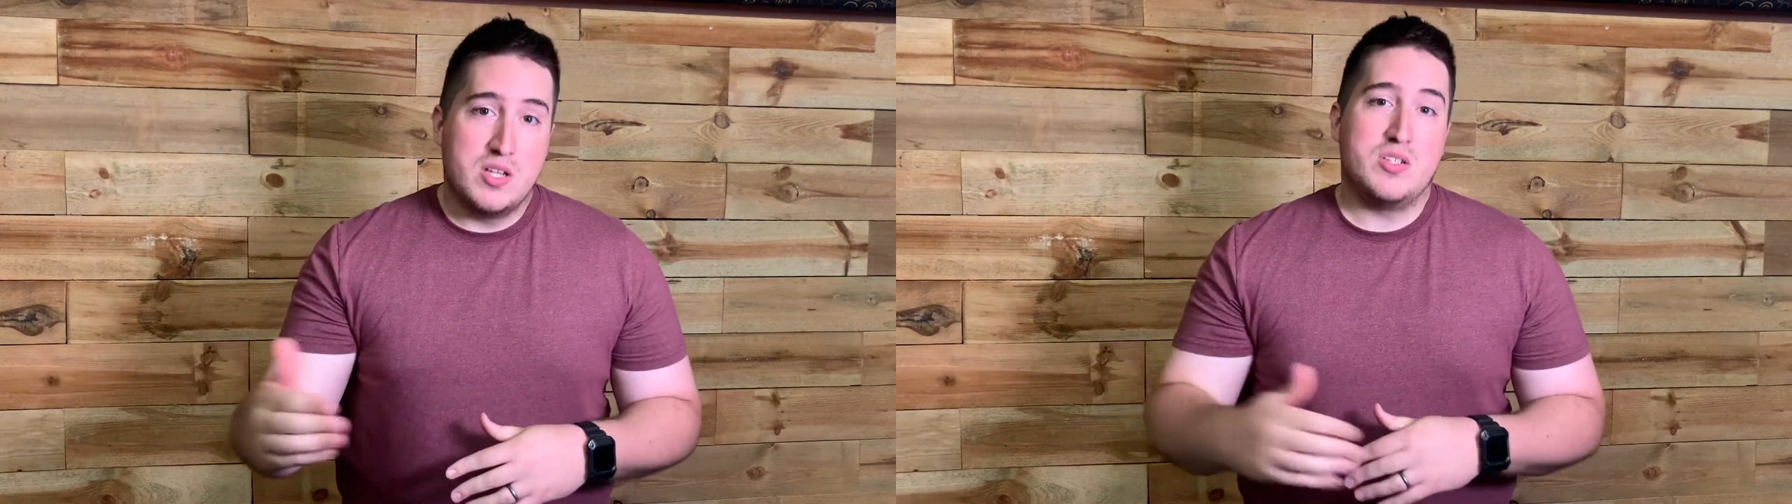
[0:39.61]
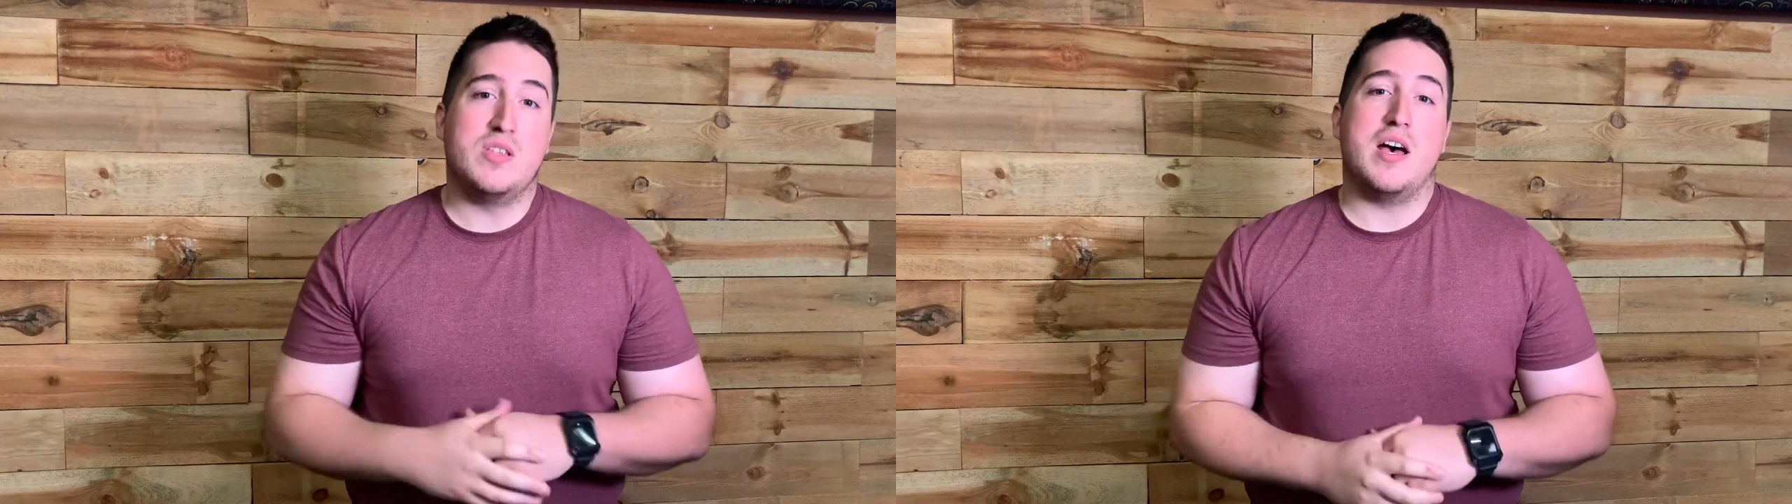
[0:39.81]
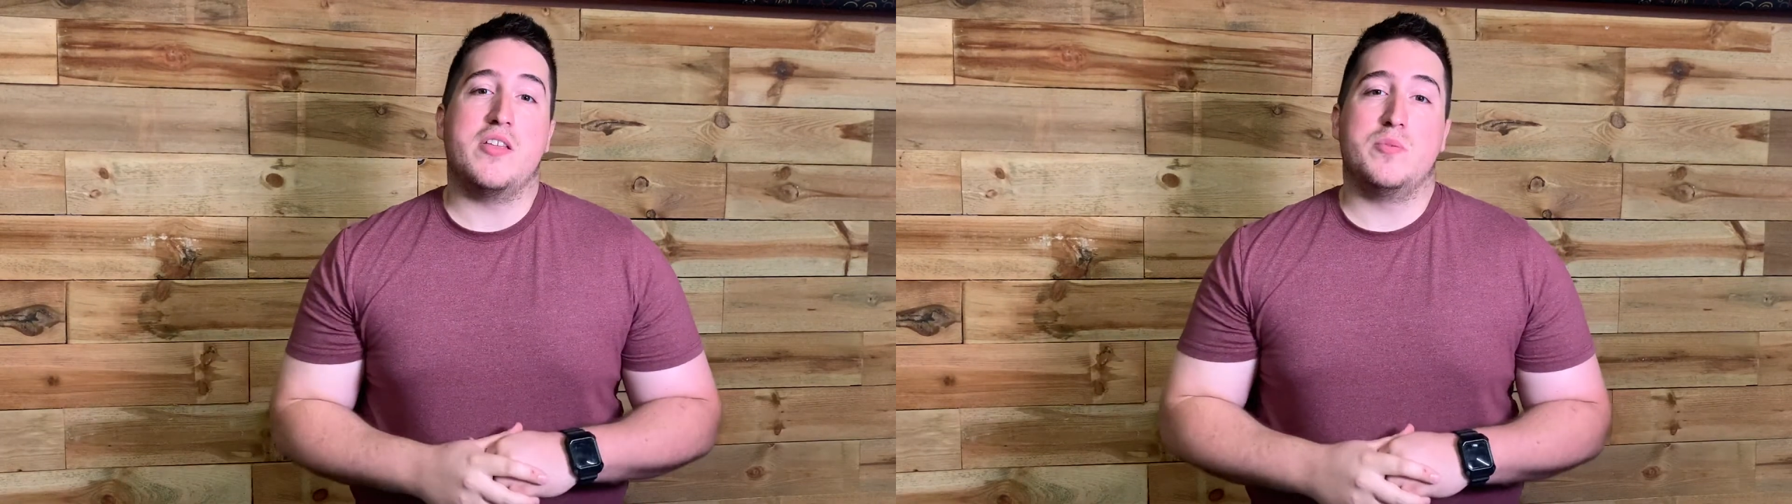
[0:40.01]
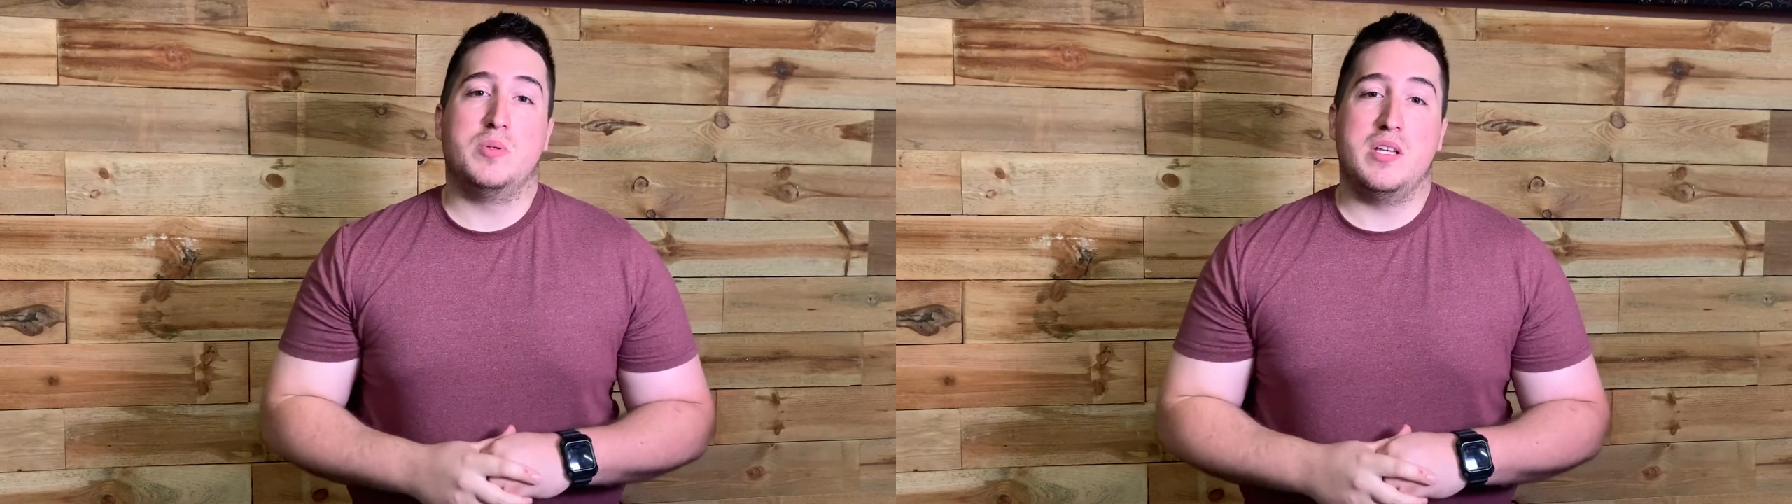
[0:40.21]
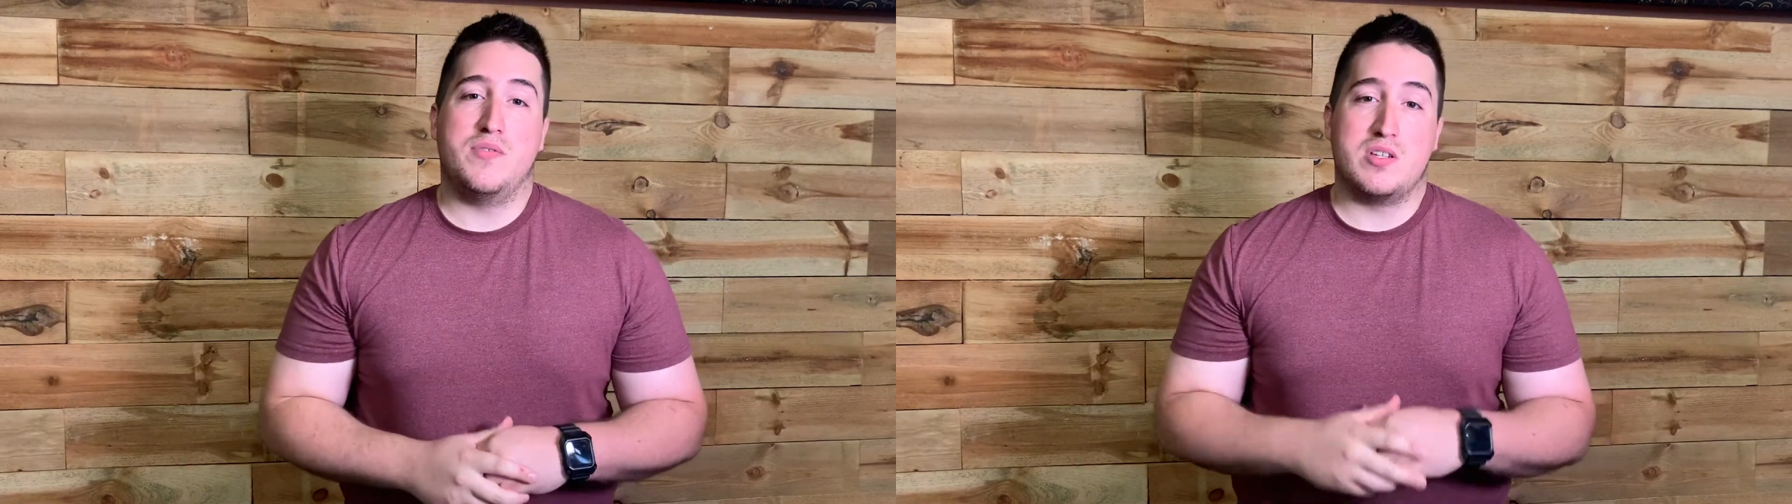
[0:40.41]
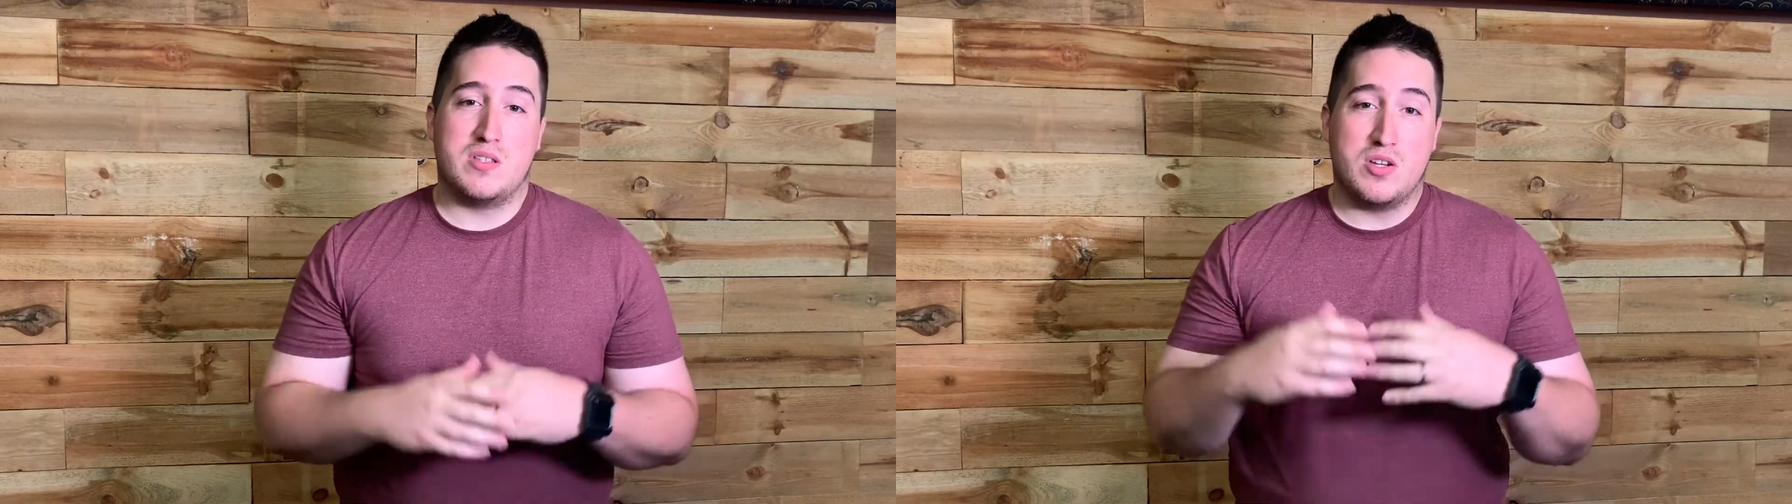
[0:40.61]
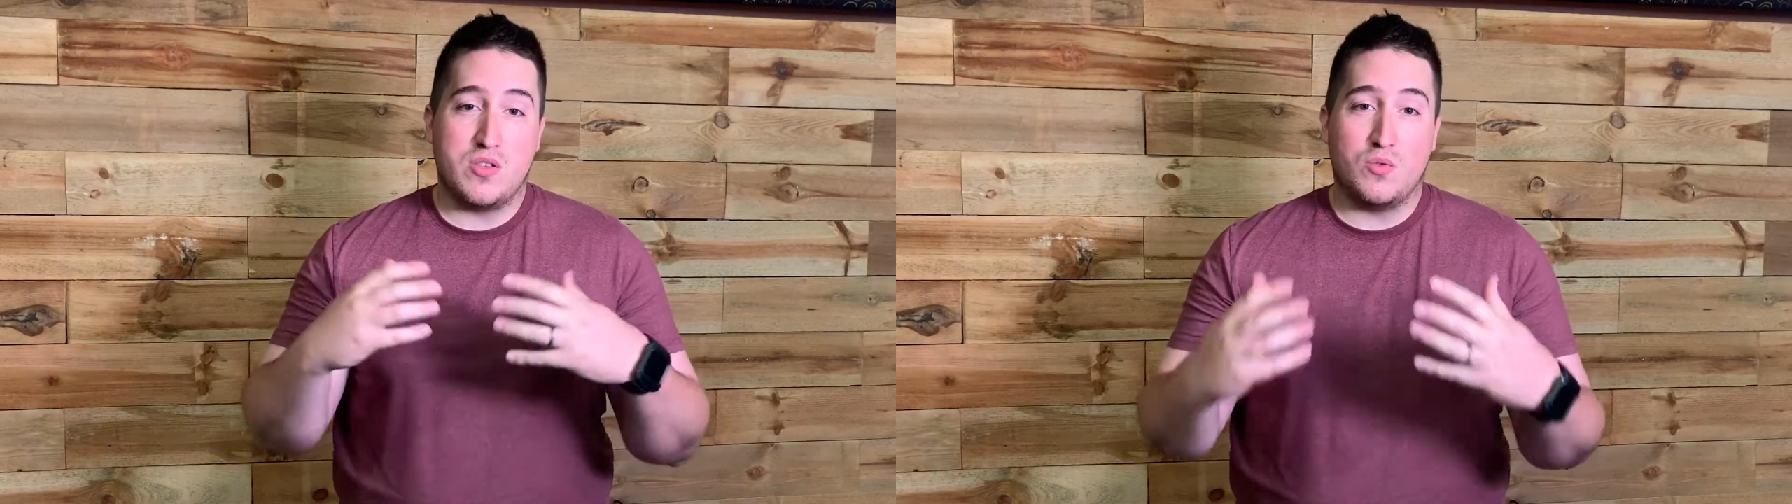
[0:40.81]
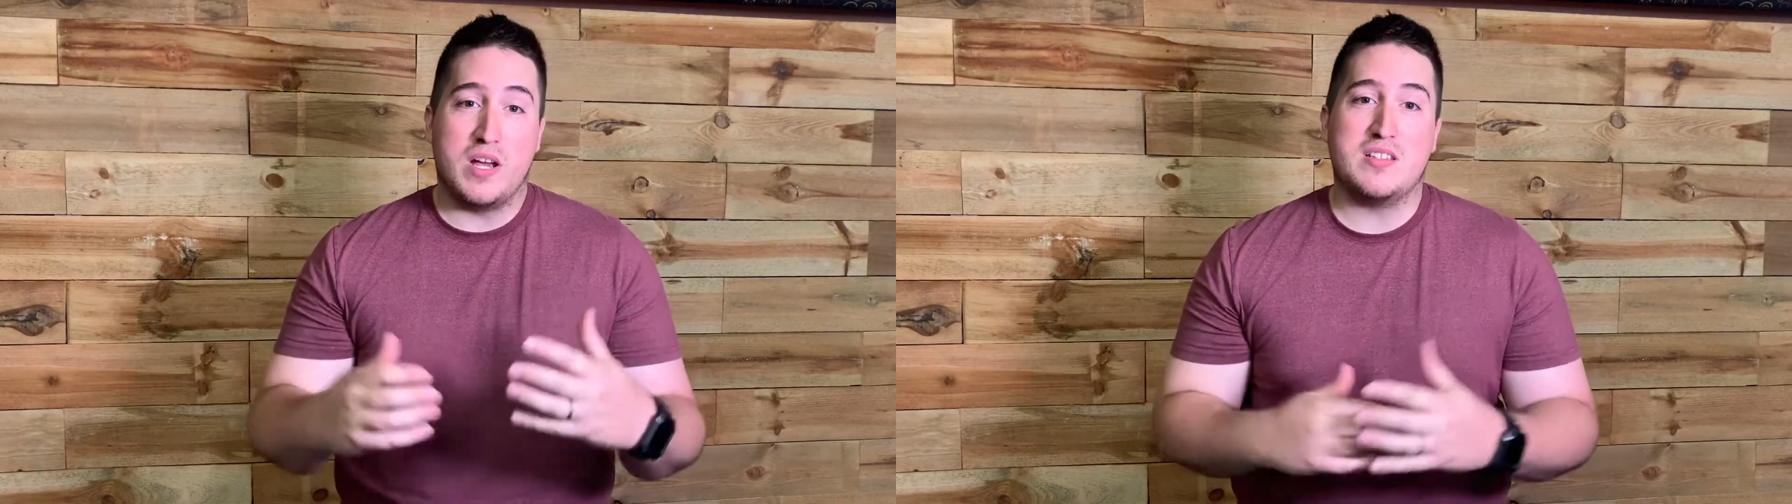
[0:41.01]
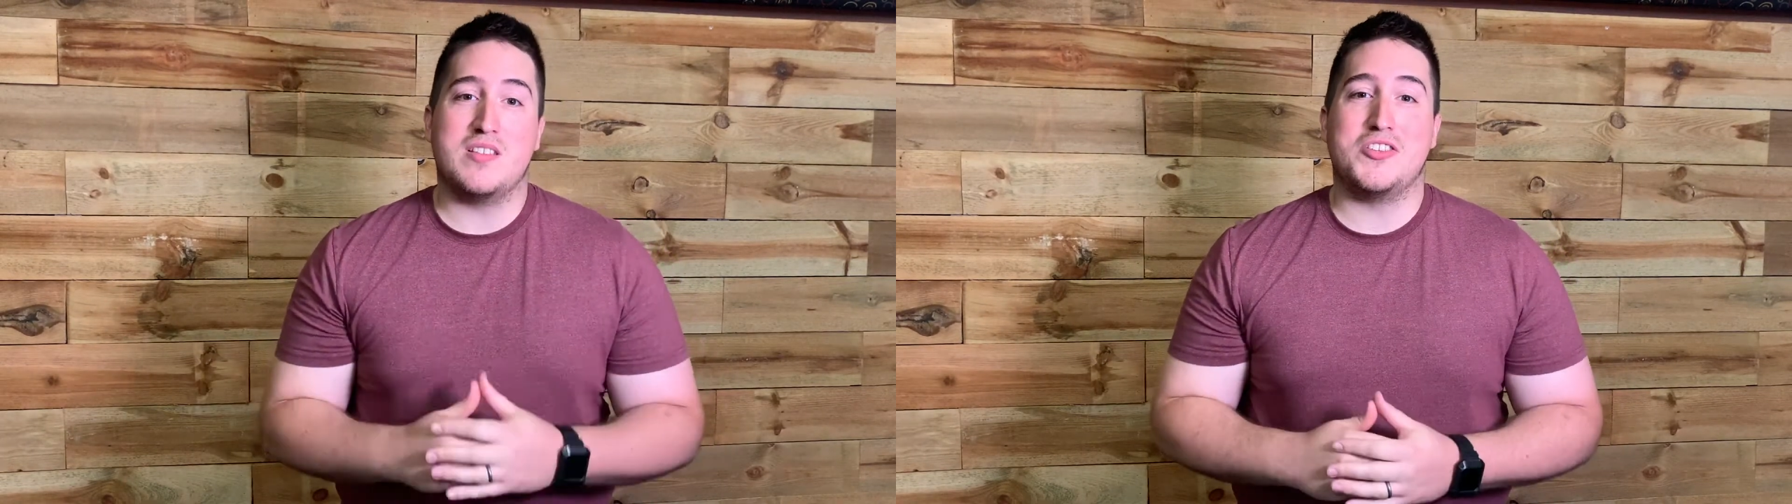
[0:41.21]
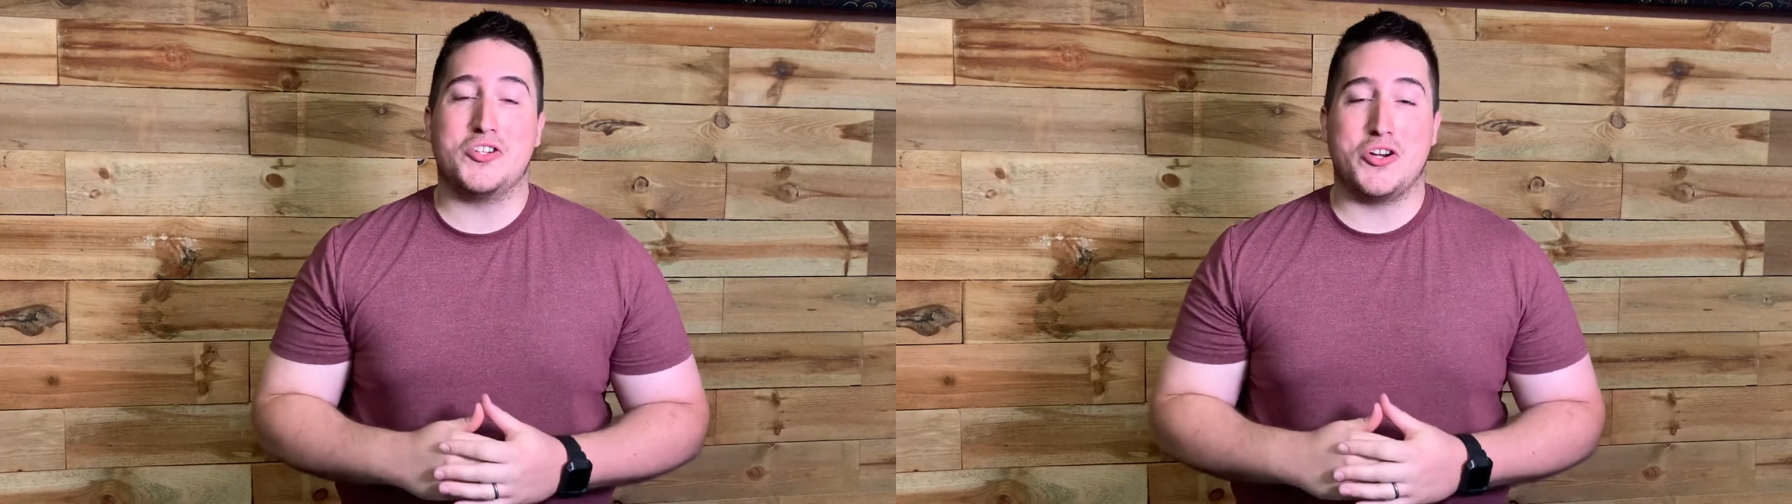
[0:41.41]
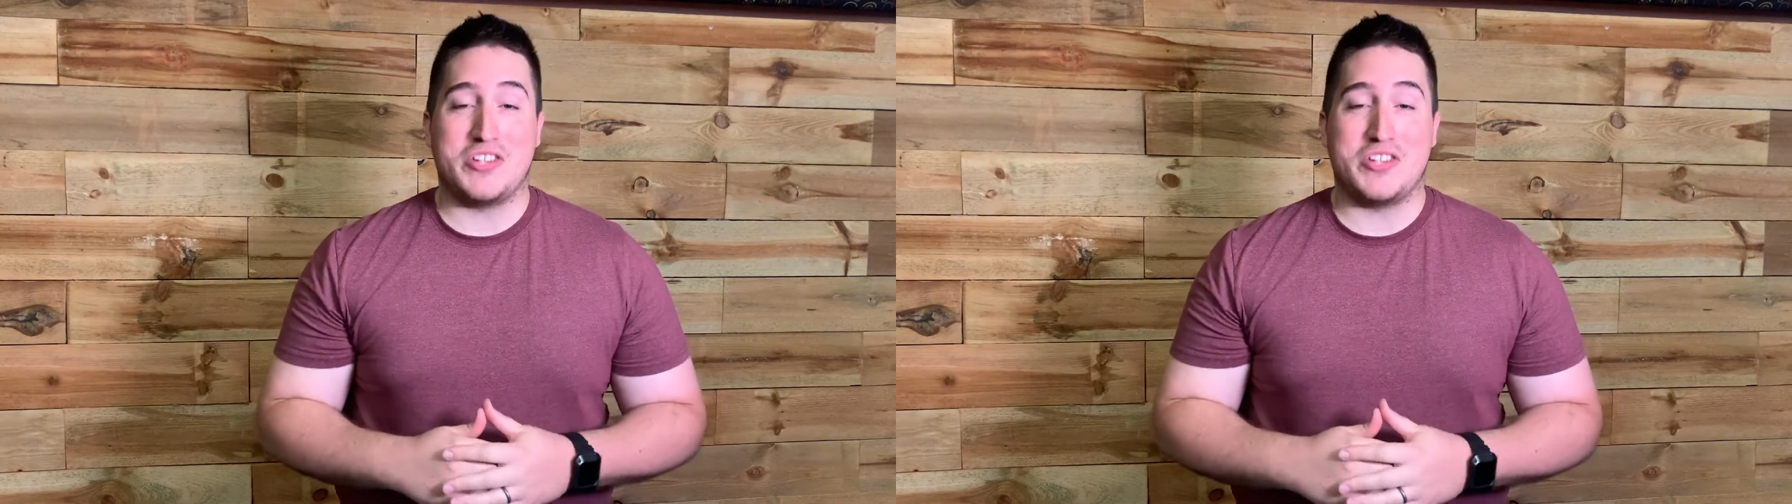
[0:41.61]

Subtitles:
to the other believers, to the rest of the church,